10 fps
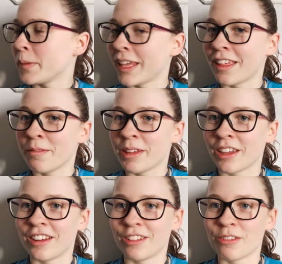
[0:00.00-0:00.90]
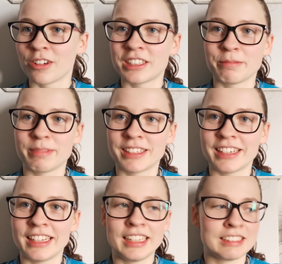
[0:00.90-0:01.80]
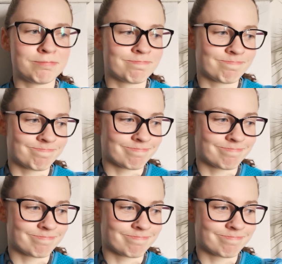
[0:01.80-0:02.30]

yeah, that'd be good in the washing machine